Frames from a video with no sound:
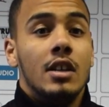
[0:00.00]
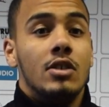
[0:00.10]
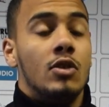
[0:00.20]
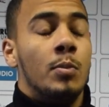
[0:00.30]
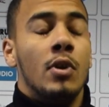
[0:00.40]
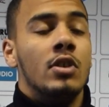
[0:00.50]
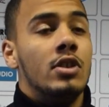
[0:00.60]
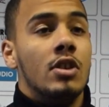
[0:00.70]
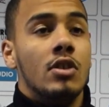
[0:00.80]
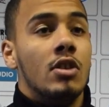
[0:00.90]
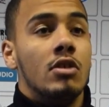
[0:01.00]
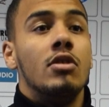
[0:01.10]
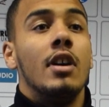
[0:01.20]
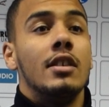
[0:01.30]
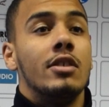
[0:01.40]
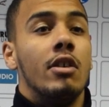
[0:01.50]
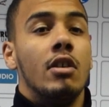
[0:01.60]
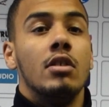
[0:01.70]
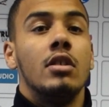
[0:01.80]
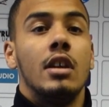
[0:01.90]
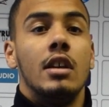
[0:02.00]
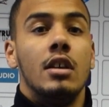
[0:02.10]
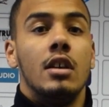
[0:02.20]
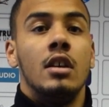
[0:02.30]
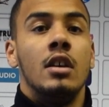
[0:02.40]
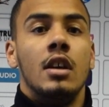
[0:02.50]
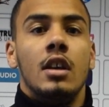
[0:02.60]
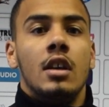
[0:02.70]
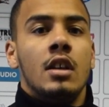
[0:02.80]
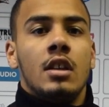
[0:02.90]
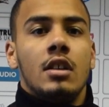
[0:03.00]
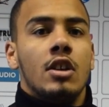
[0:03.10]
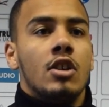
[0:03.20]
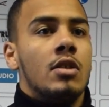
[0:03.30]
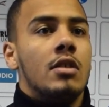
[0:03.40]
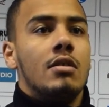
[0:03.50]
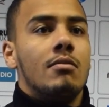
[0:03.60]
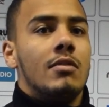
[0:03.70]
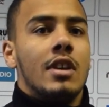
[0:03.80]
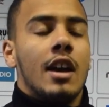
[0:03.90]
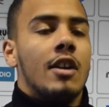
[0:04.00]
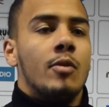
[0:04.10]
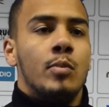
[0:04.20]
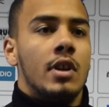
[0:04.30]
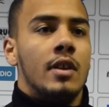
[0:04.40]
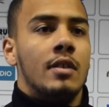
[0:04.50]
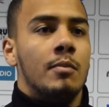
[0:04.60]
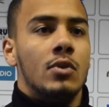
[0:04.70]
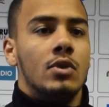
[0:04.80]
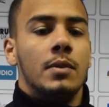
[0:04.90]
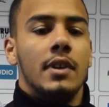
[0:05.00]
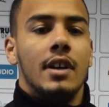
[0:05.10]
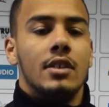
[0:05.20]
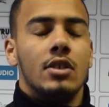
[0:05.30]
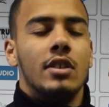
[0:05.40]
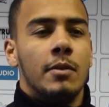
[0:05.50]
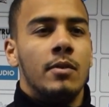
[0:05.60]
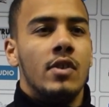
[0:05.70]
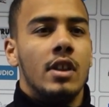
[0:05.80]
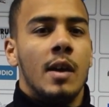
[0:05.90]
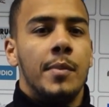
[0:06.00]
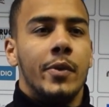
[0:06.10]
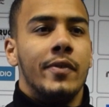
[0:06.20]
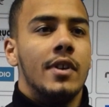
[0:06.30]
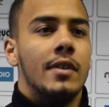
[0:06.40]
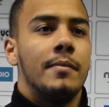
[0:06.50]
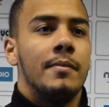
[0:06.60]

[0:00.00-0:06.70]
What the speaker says: 2 points, you know, no tries at all. You can't complain much with that. So yeah, we're really happy with it.